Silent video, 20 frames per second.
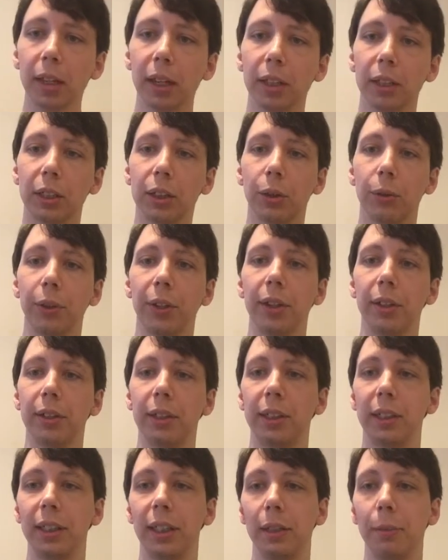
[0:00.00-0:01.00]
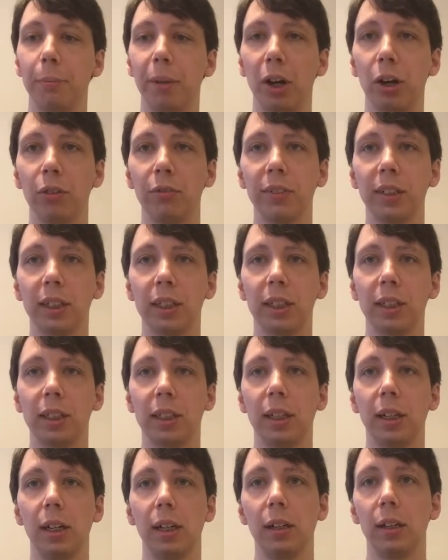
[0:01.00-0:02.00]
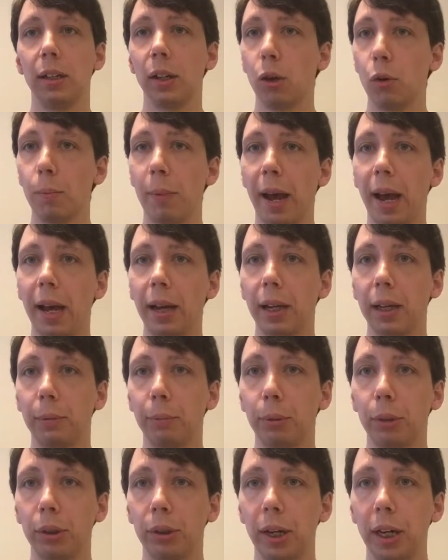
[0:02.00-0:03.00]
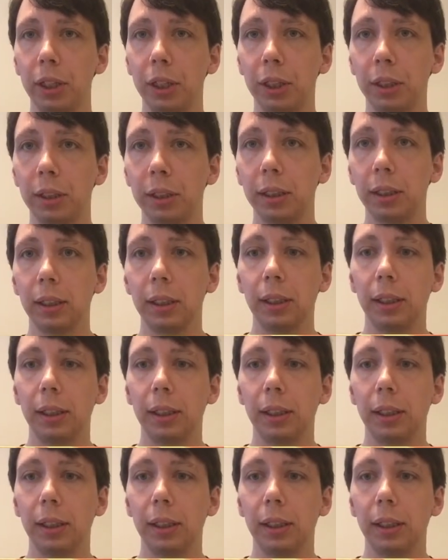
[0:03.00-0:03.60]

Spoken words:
So there's the pelvis low back progression,